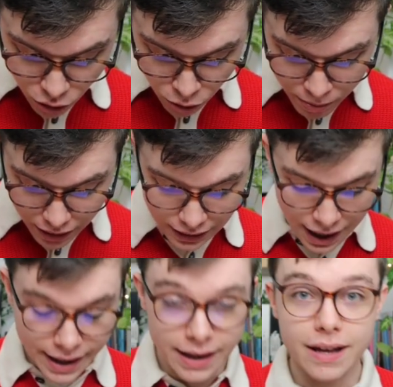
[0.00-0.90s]
up
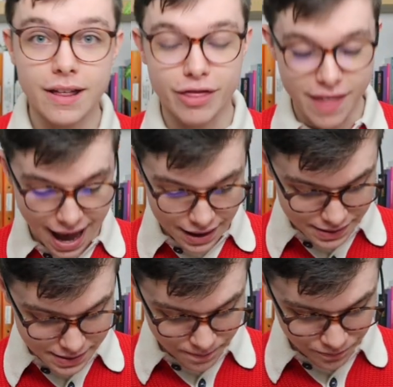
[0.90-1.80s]
like
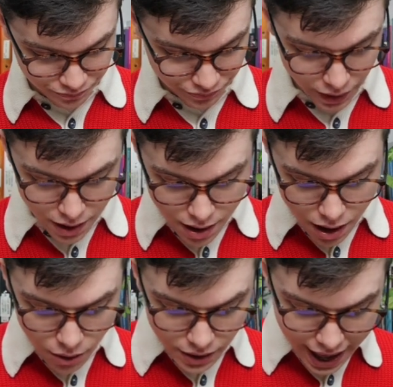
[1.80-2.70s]
that.
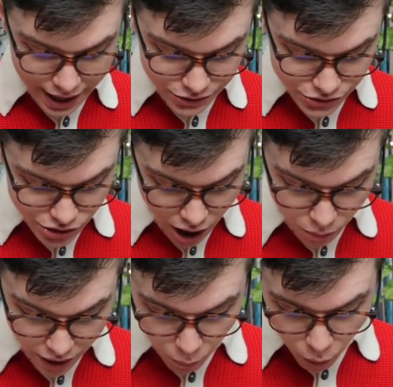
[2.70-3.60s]
Okay,
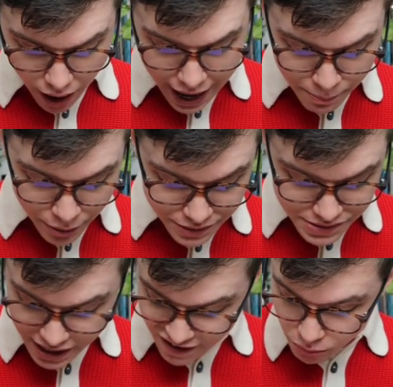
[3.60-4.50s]
so what
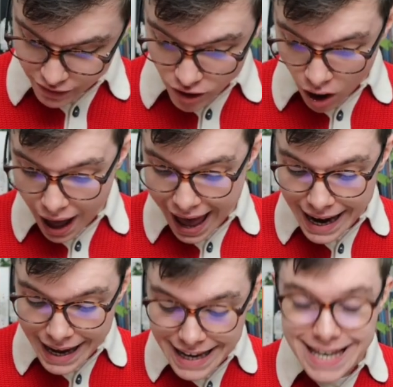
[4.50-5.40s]
happens if we've got
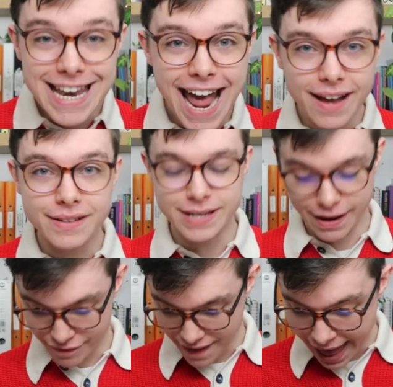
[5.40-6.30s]
a
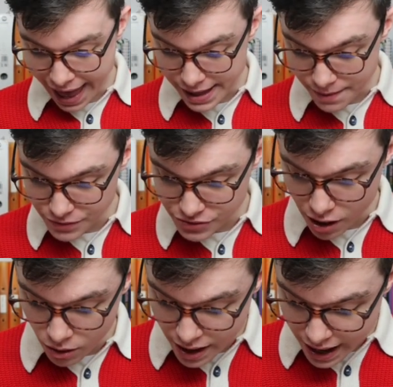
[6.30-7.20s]
negative a?
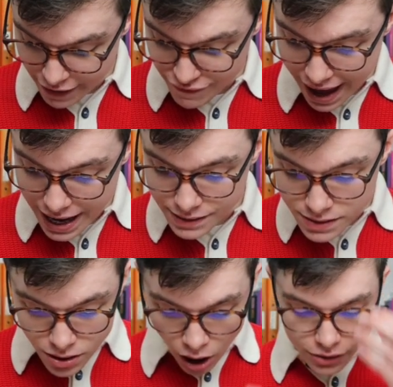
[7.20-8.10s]
So if a is
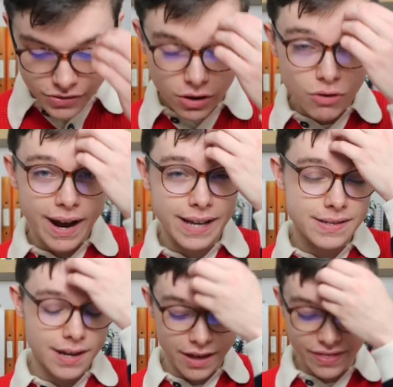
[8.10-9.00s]
not
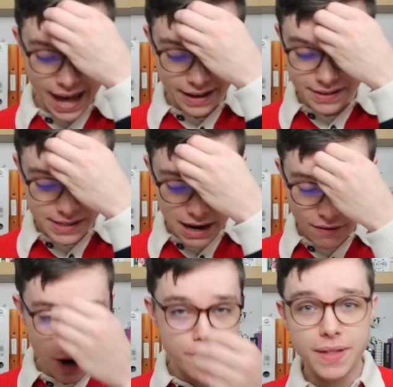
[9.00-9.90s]
greater than
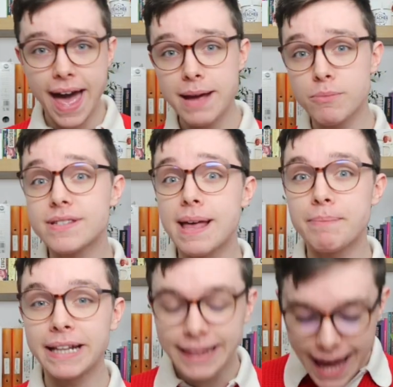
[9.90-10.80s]
zero, a must then
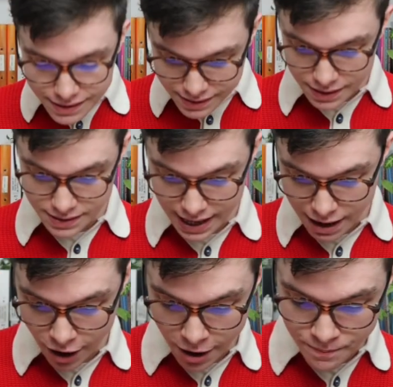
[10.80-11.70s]
be less than
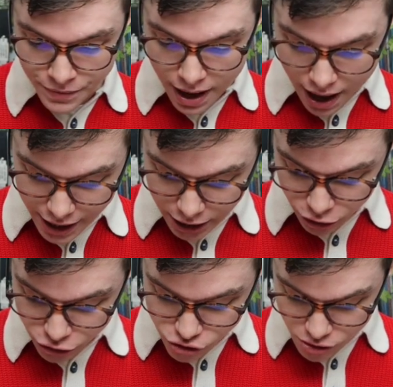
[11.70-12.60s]
zero, and it
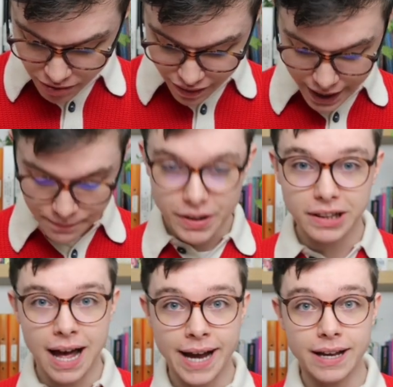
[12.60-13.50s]
looks something
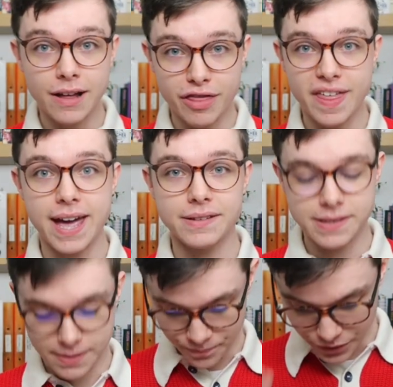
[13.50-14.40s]
like
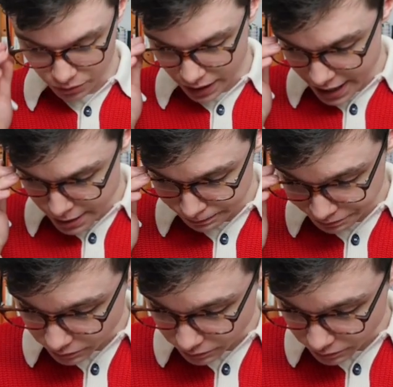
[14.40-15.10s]
this, okay?